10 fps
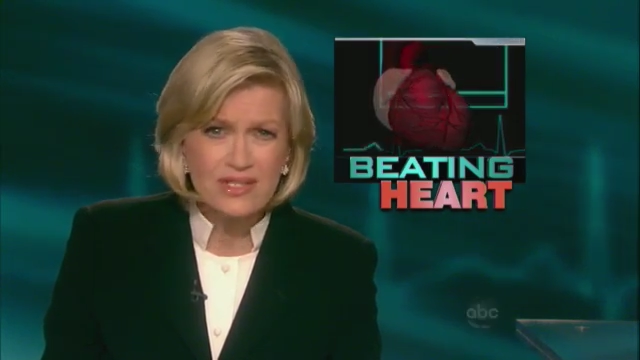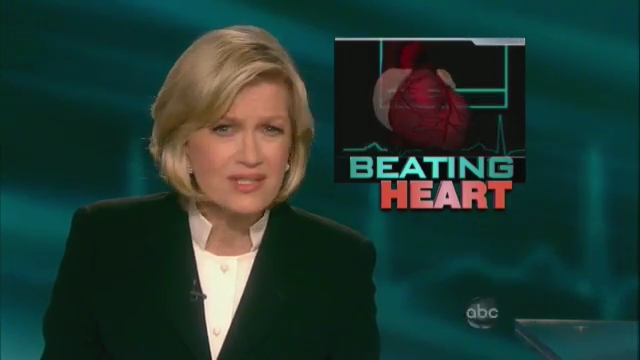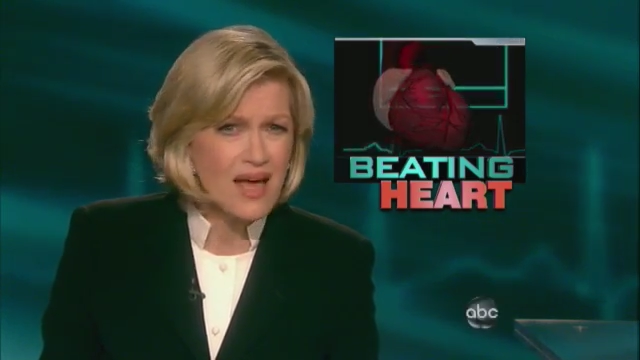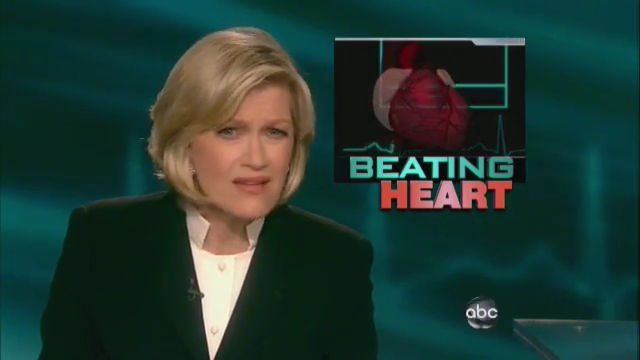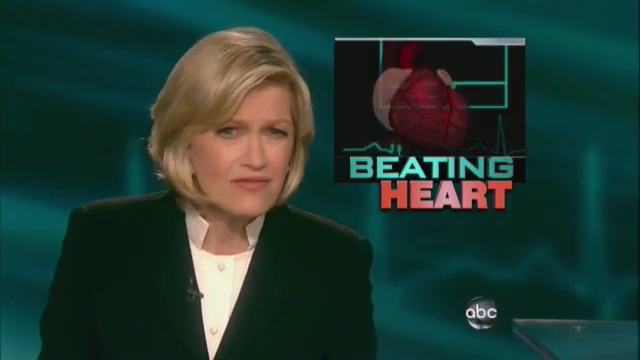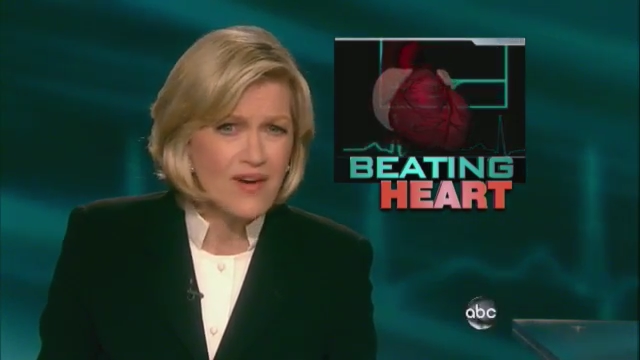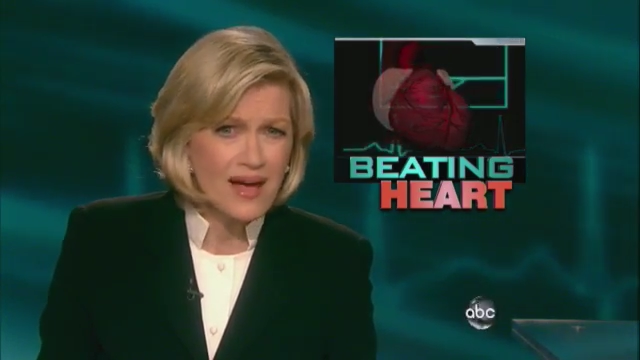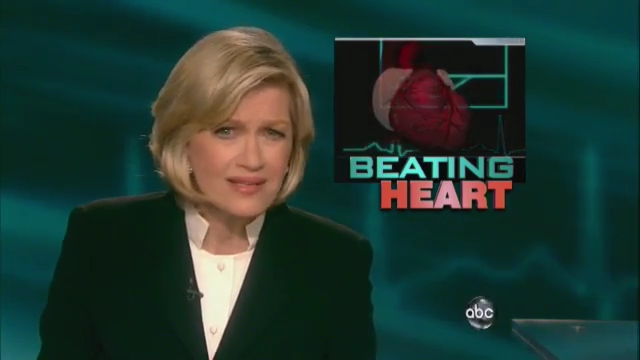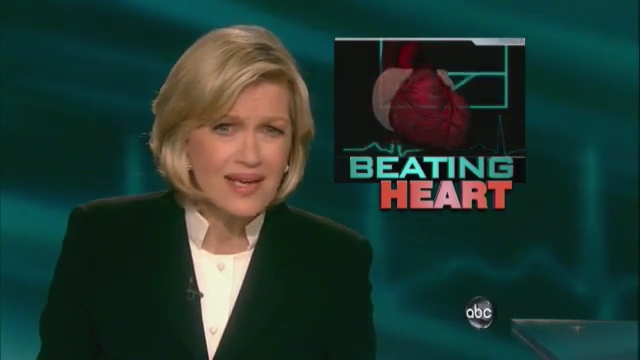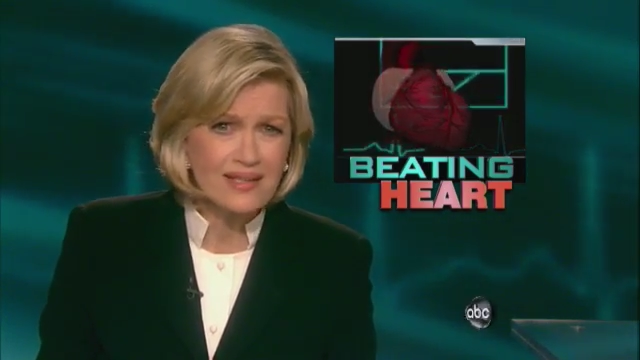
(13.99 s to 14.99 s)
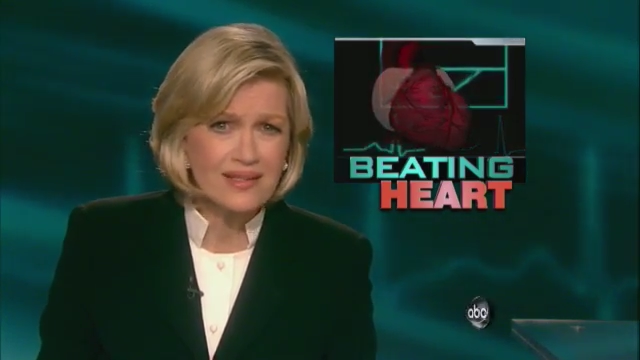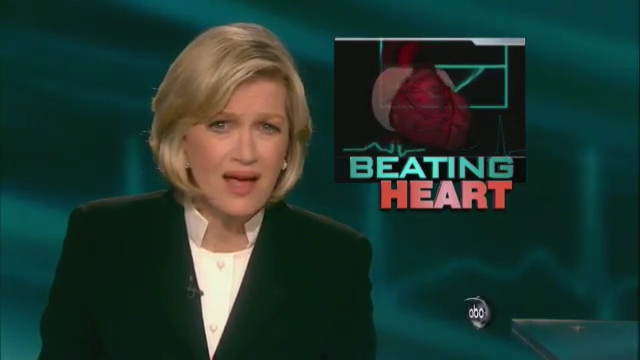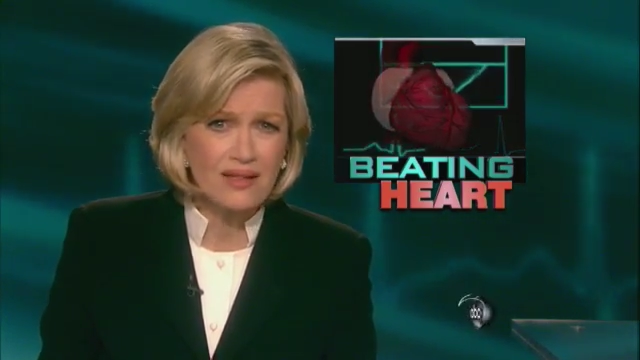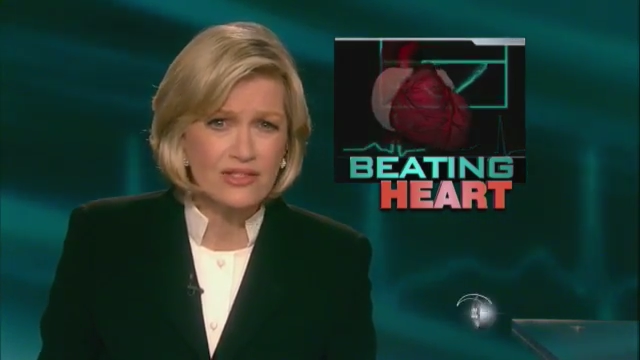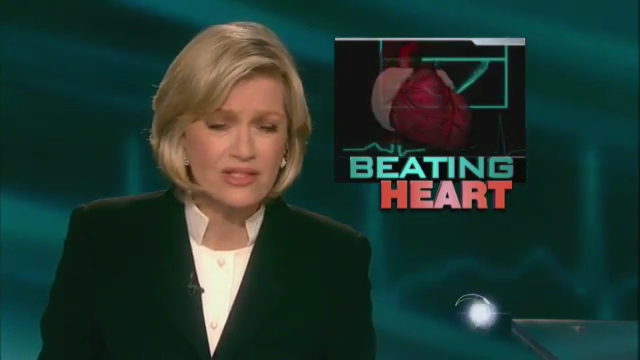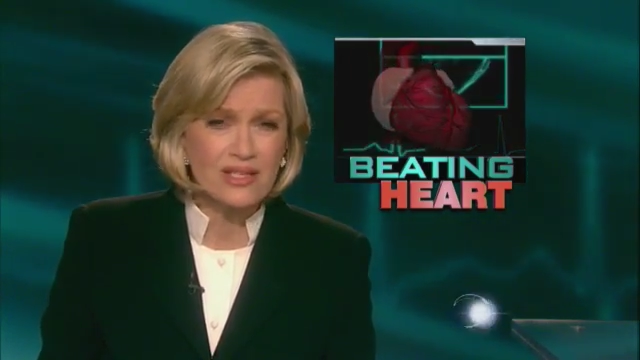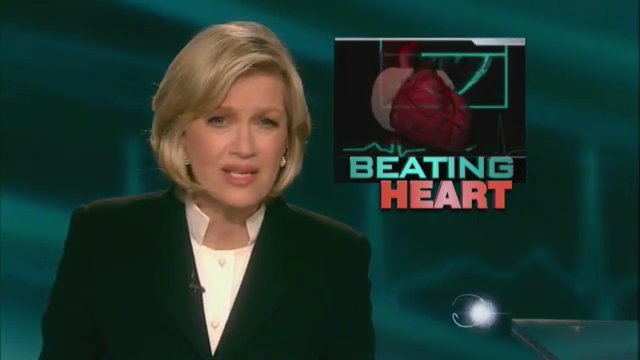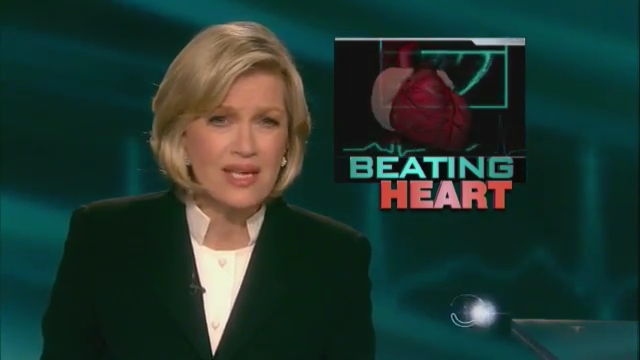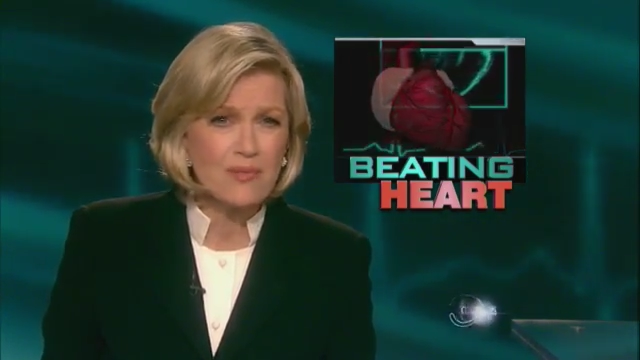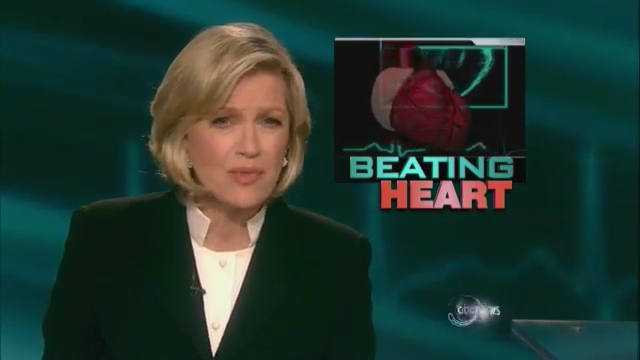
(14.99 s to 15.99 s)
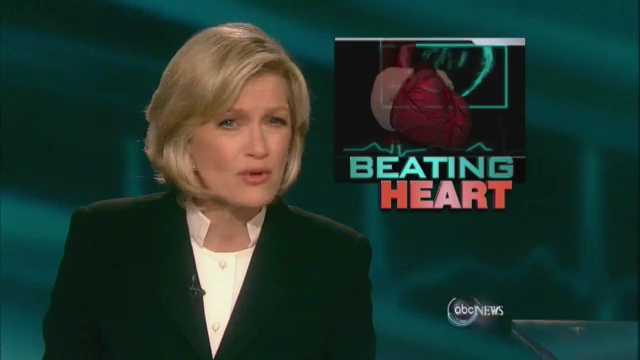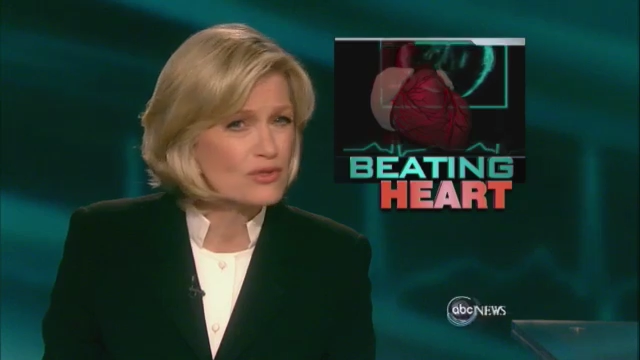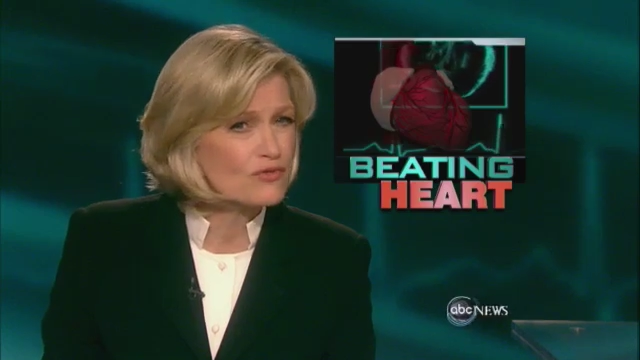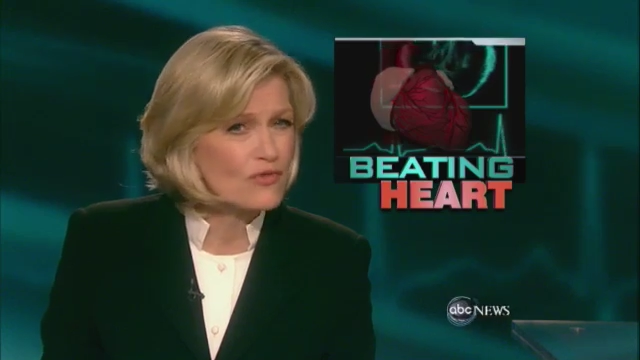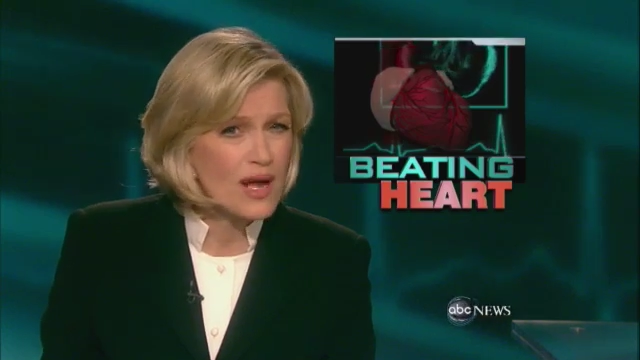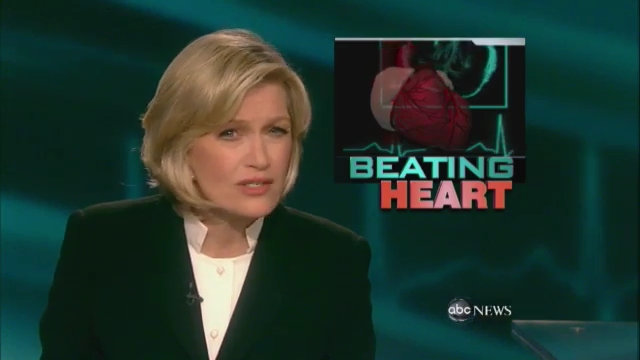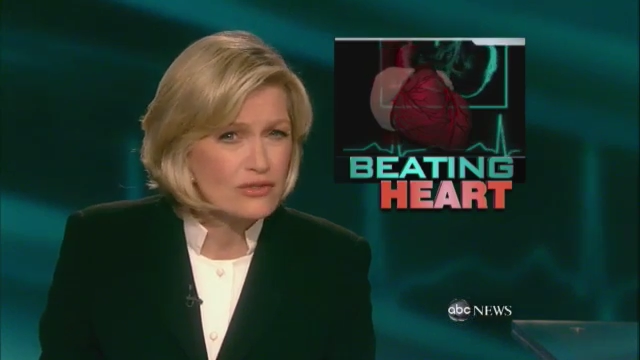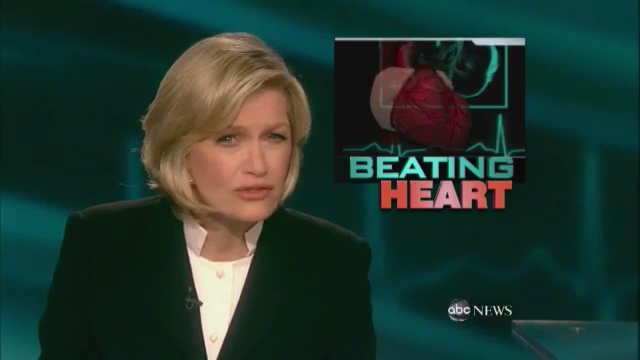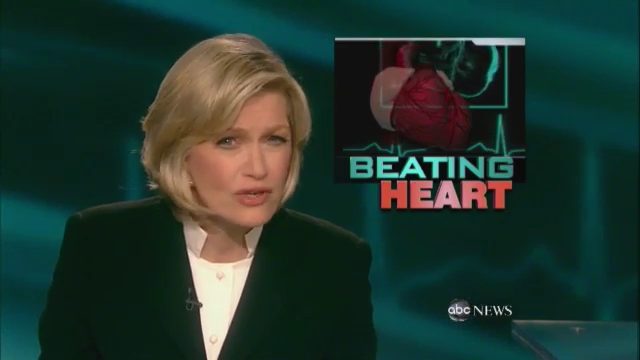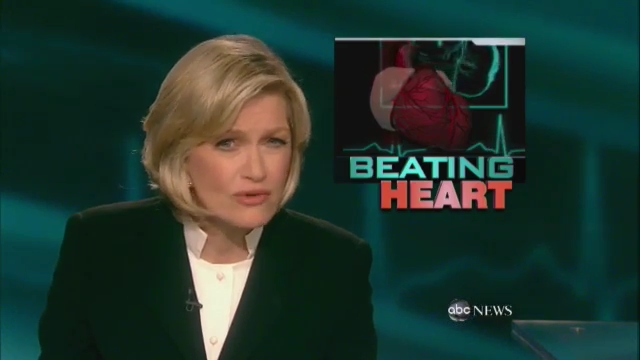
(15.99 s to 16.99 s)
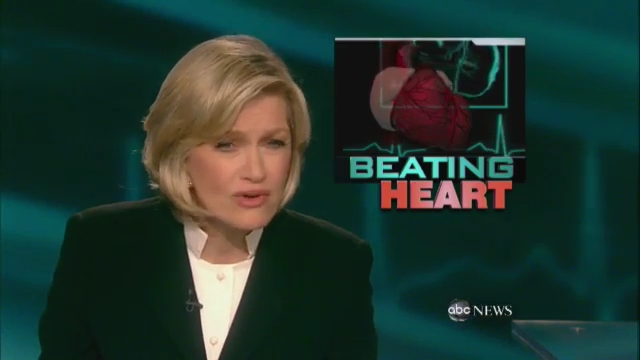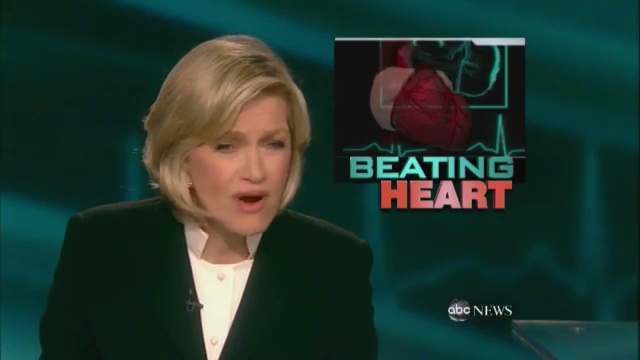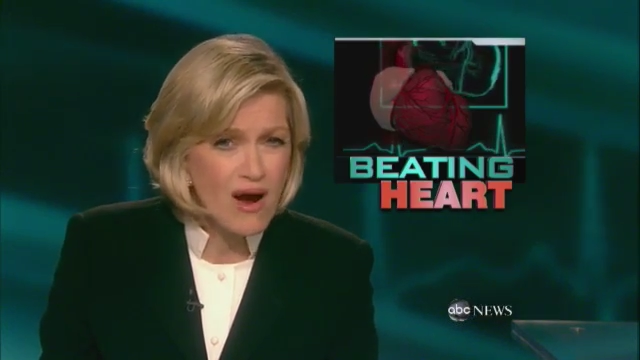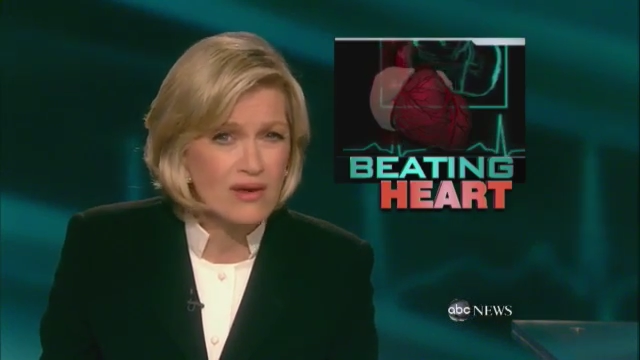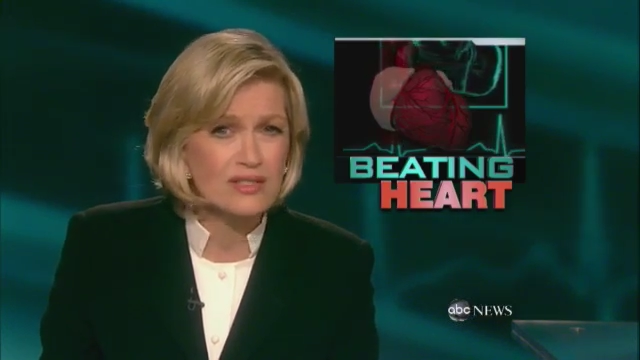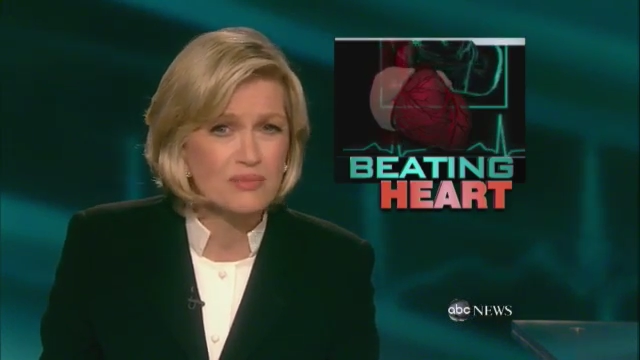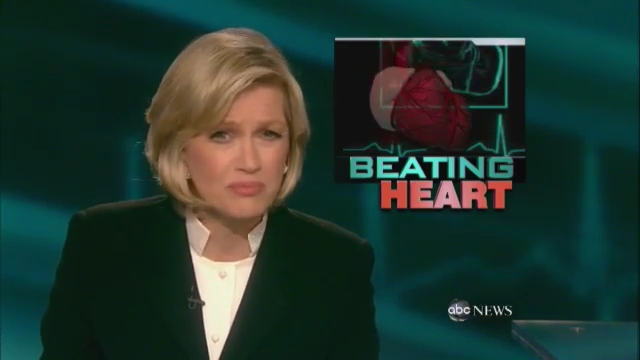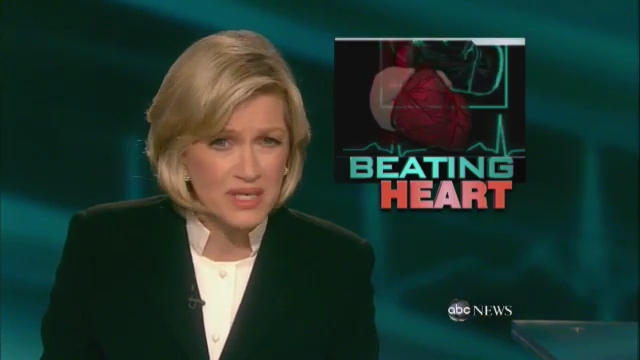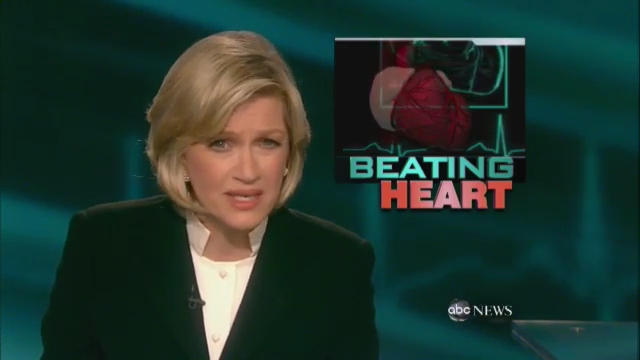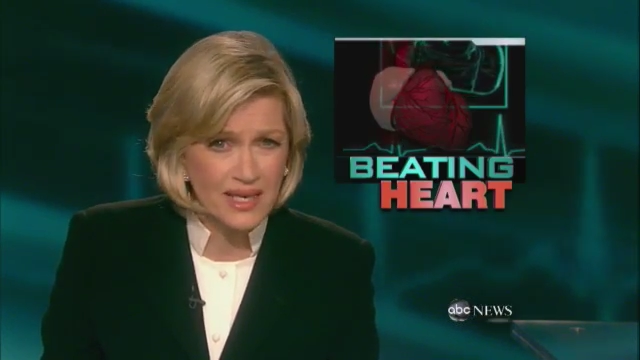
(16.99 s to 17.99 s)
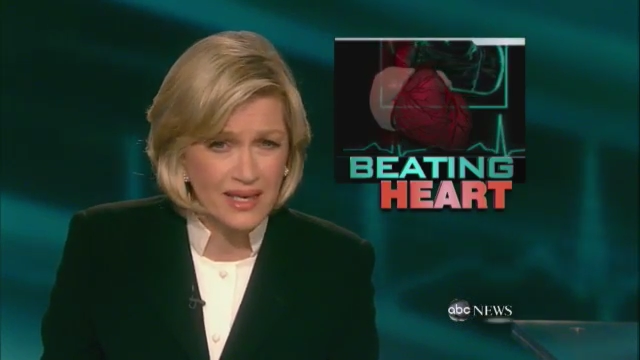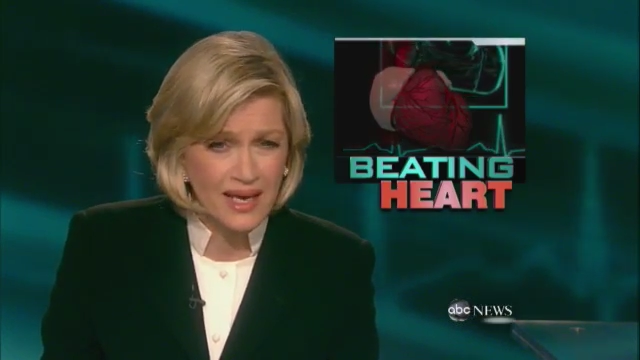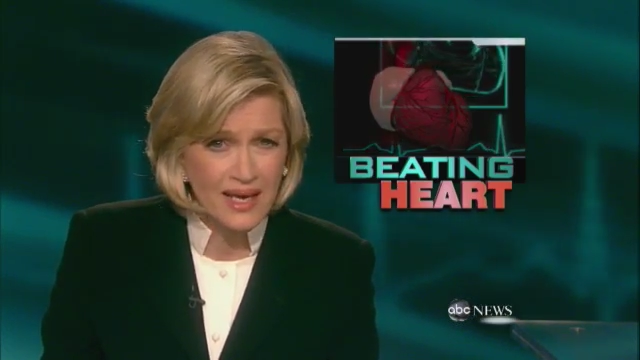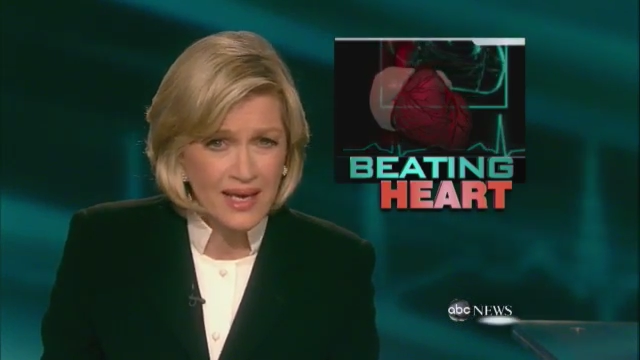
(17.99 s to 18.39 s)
sci fi technology to keep those fragile donor hearts beating.